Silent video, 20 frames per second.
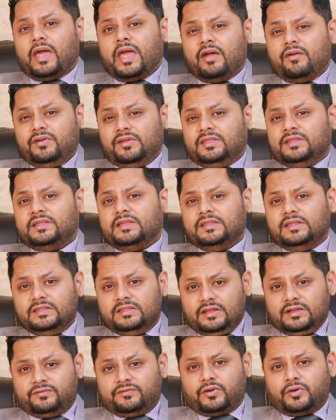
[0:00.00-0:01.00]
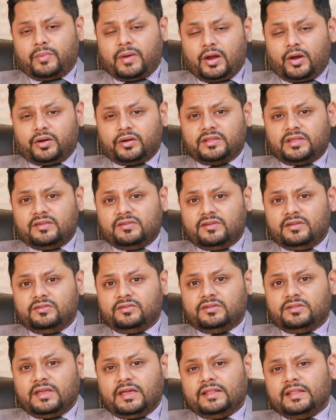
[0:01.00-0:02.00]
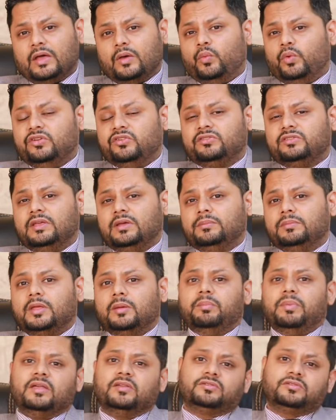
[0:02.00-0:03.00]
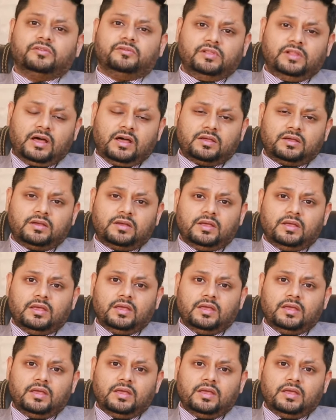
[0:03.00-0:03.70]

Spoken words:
everything that they did for my organization, and I wish them the best of luck,